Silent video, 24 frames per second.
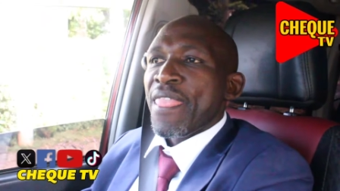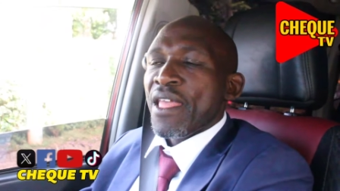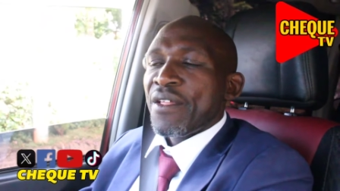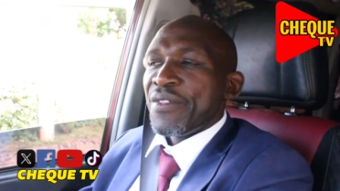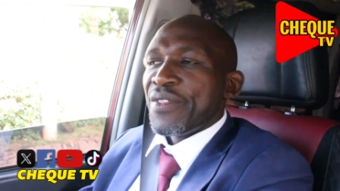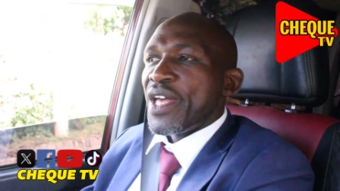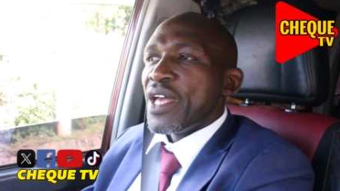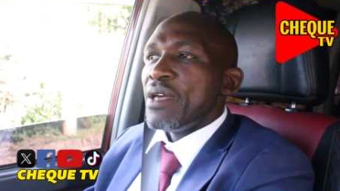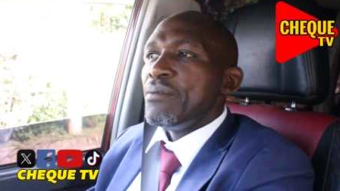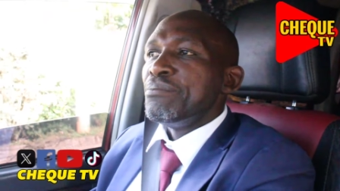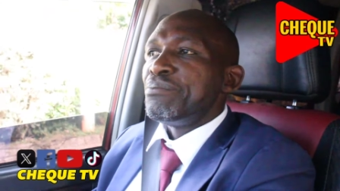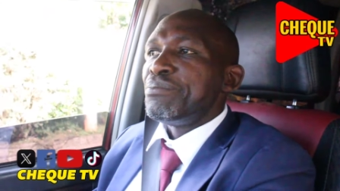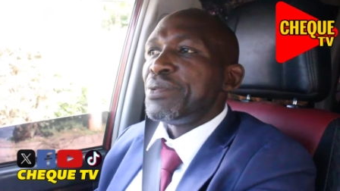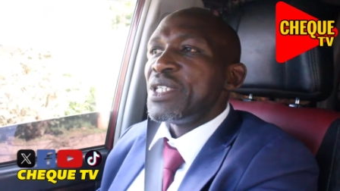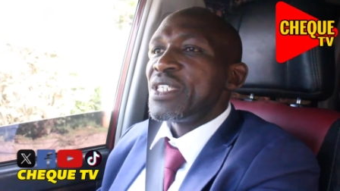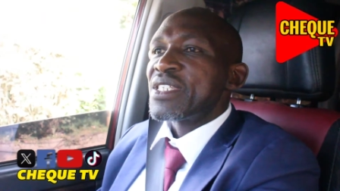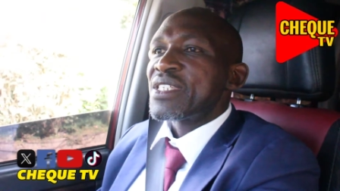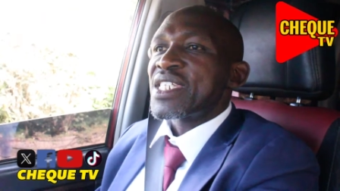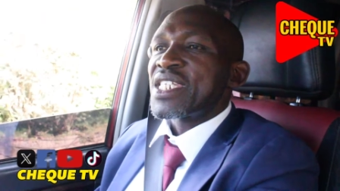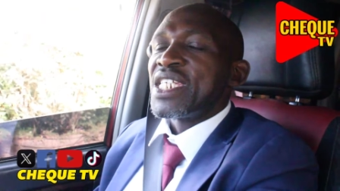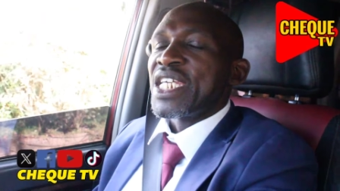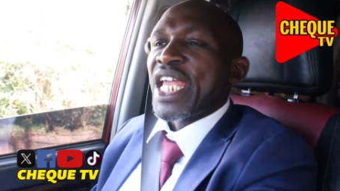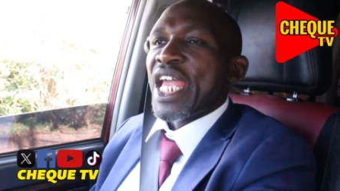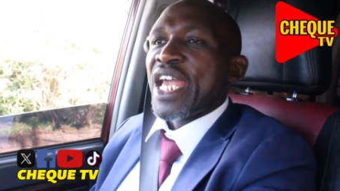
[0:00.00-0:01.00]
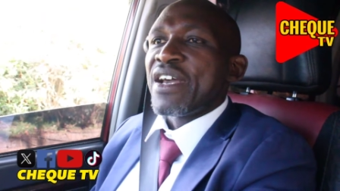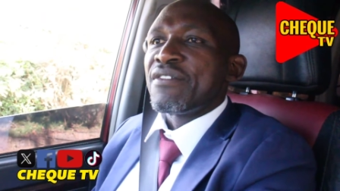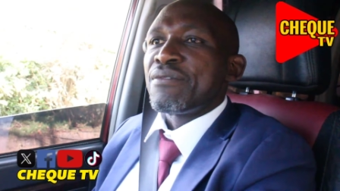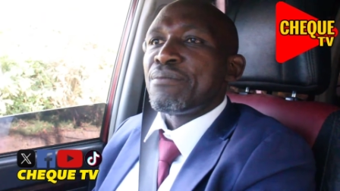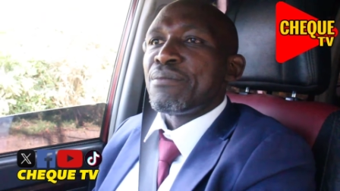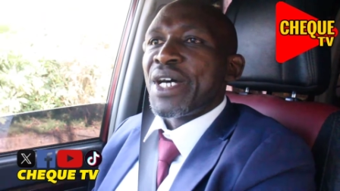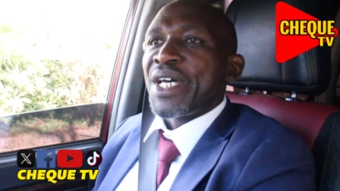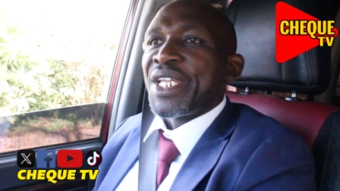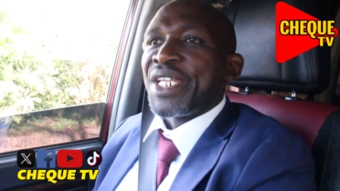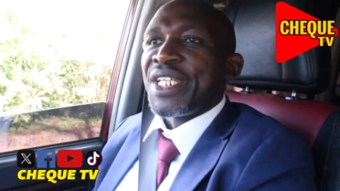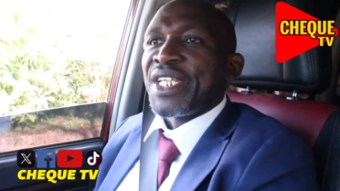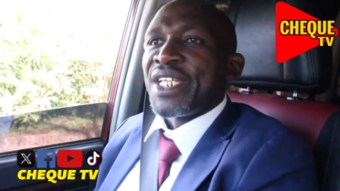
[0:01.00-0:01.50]
The MPs he gave
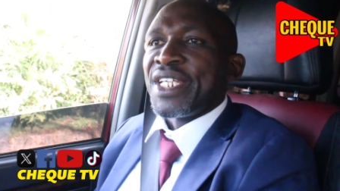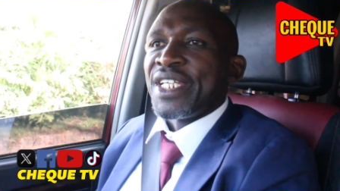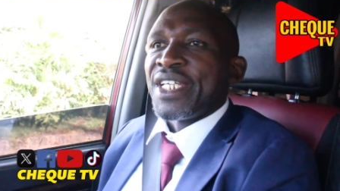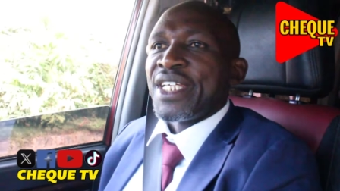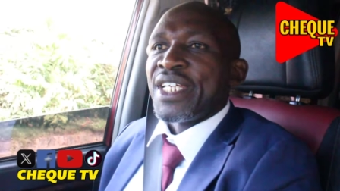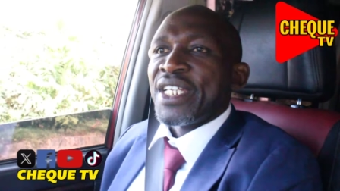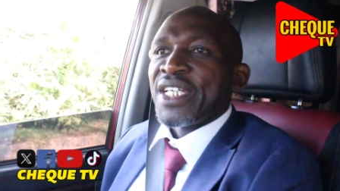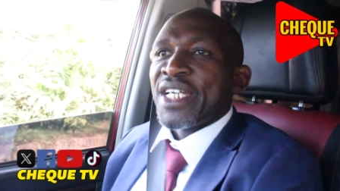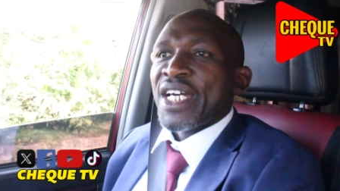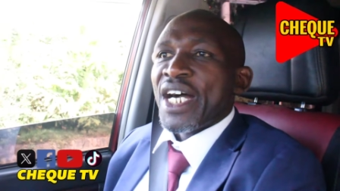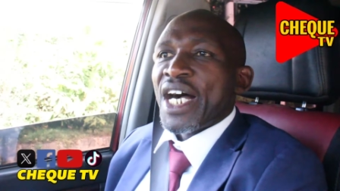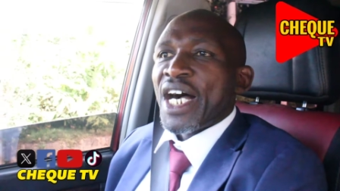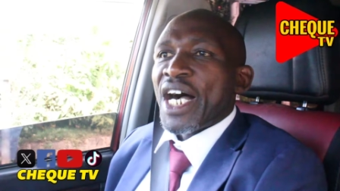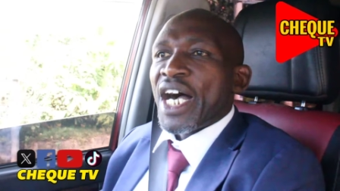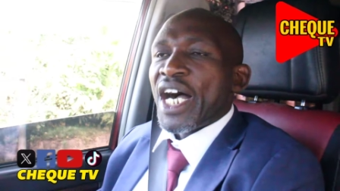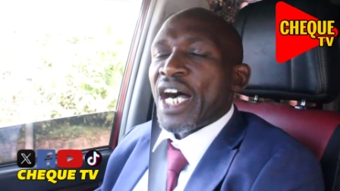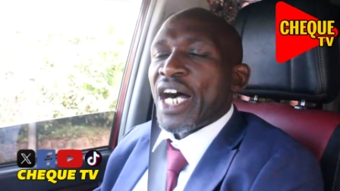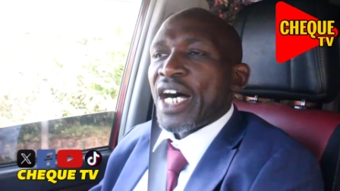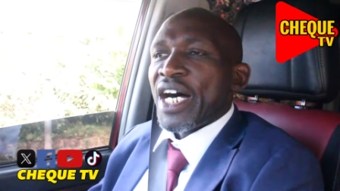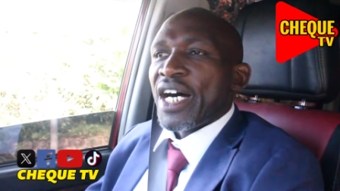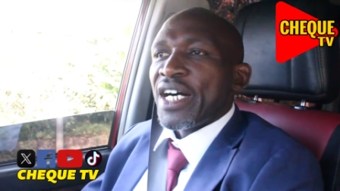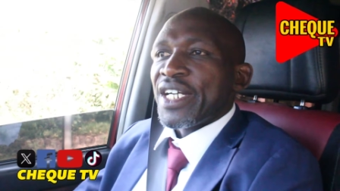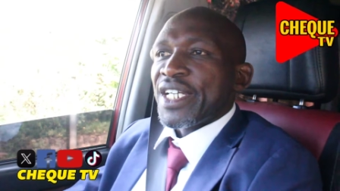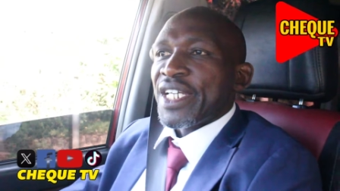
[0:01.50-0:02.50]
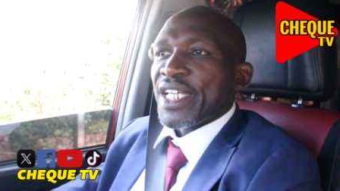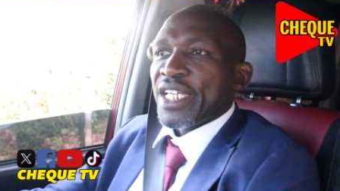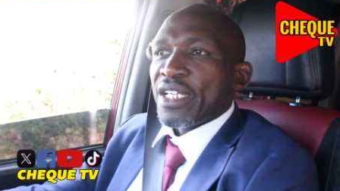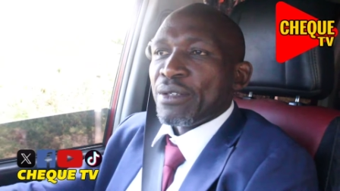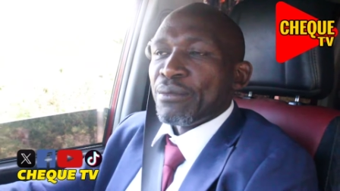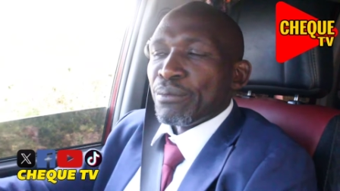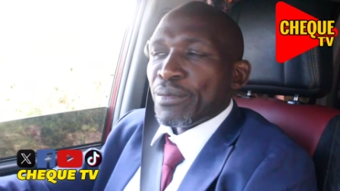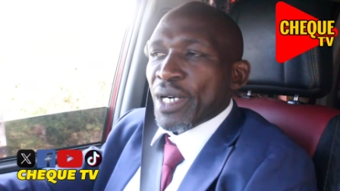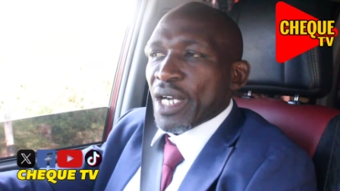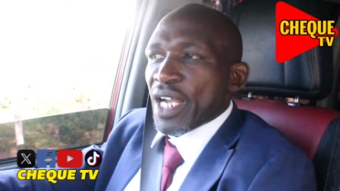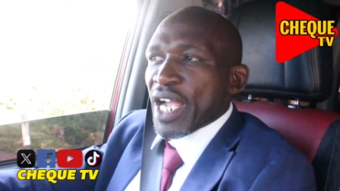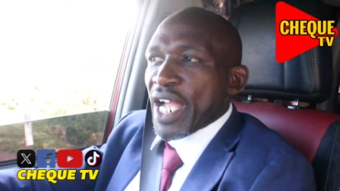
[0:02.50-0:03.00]
money,
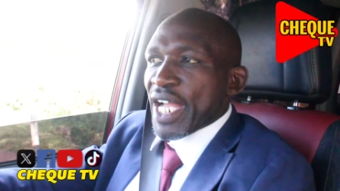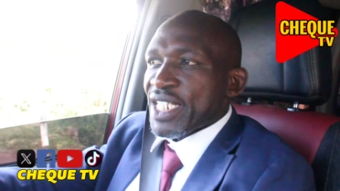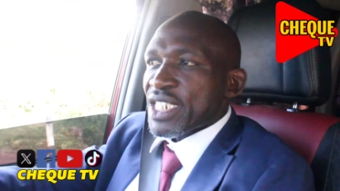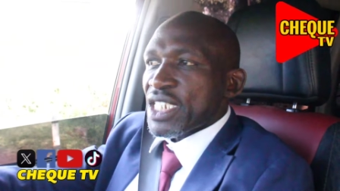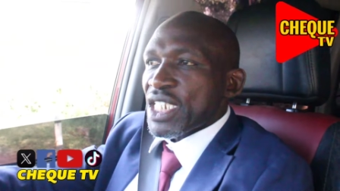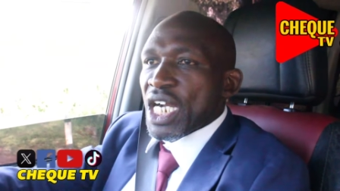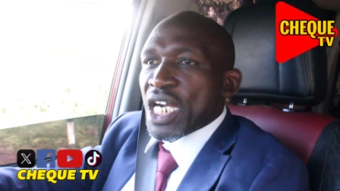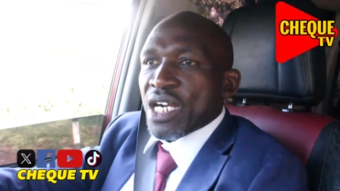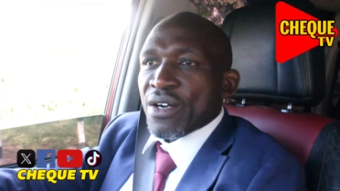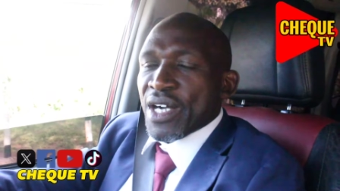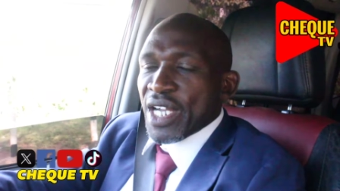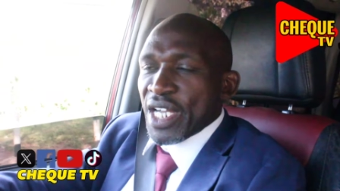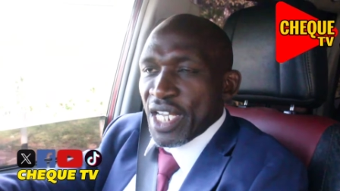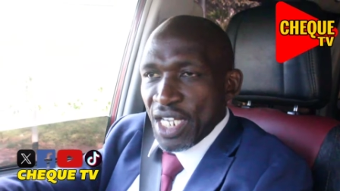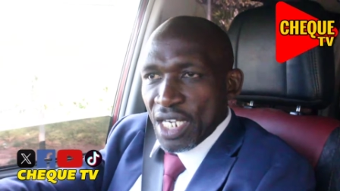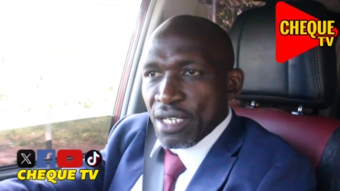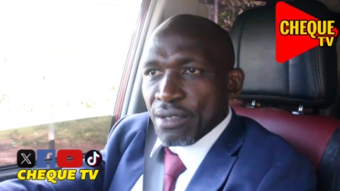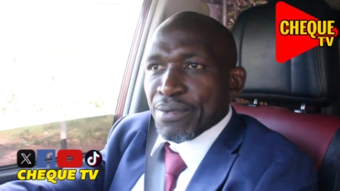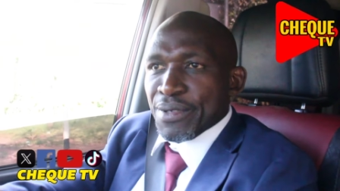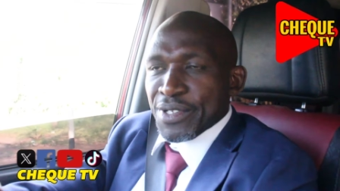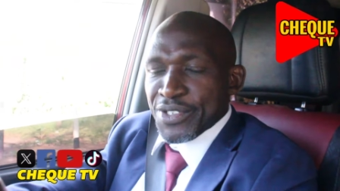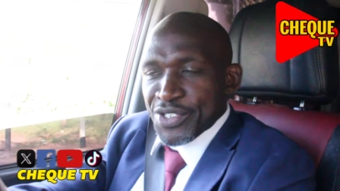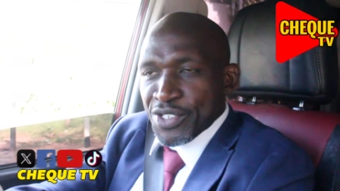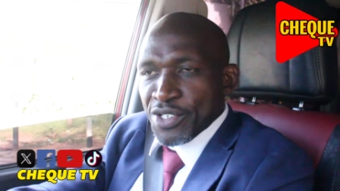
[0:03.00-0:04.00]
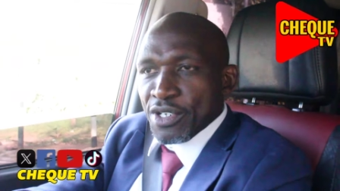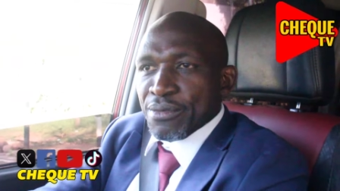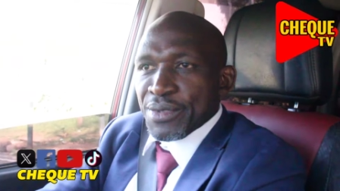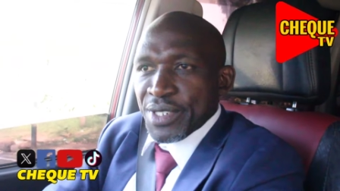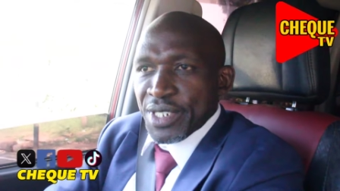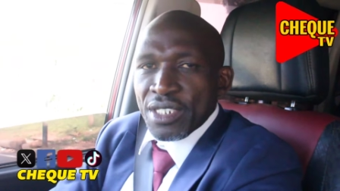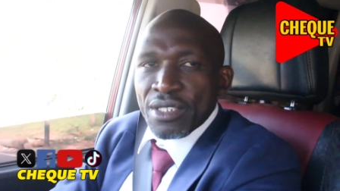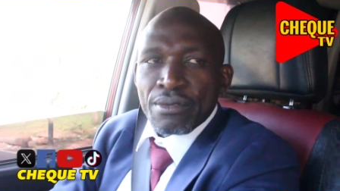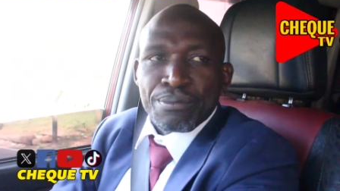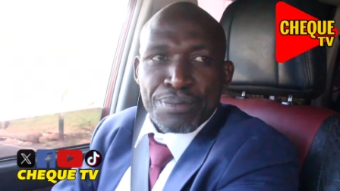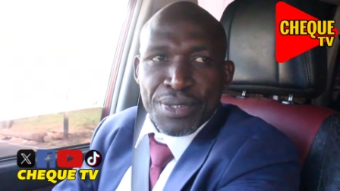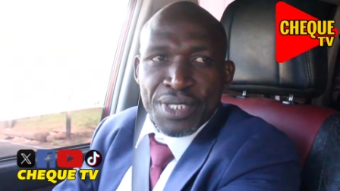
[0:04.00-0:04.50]
Gachagua helped so
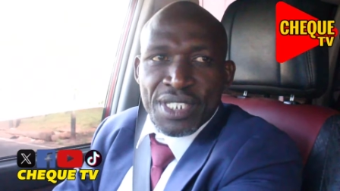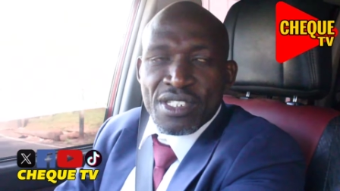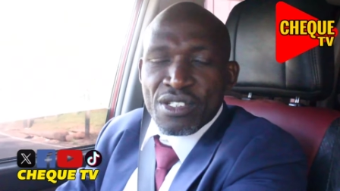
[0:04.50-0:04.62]
many MPs